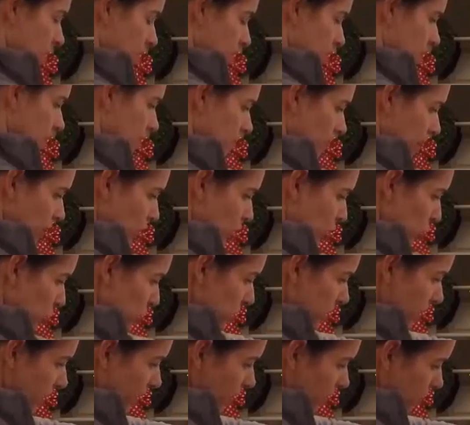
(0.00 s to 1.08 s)
Leave my two
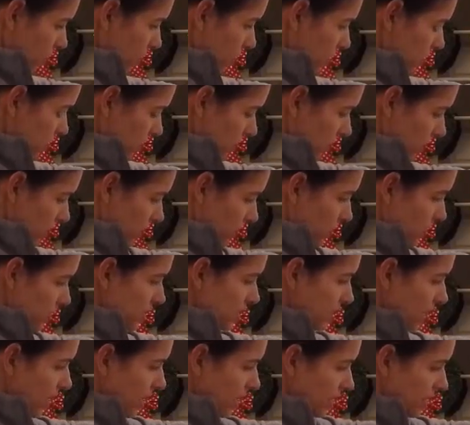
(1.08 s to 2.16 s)
tails on either
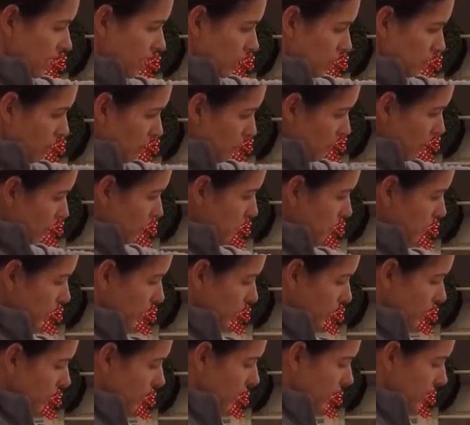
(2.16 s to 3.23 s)
side and my pipe
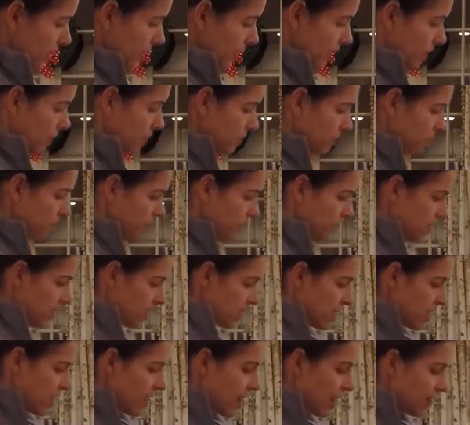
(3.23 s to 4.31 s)
cleaner hanging out.
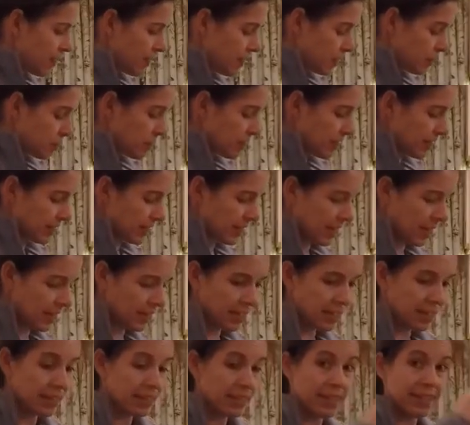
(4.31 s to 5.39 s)
And then I'm going to tie
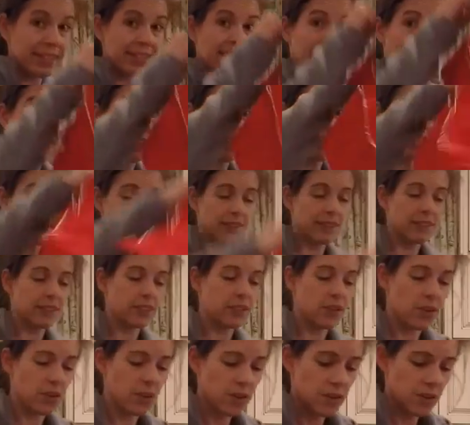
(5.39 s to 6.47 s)
it in a tight
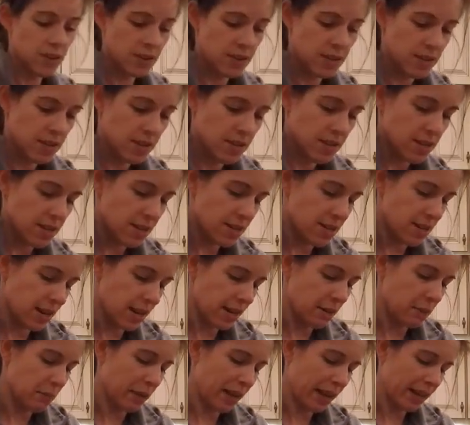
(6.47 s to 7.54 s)
little
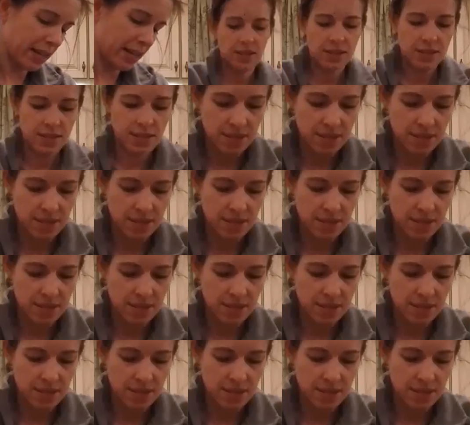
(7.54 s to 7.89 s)
knot back here.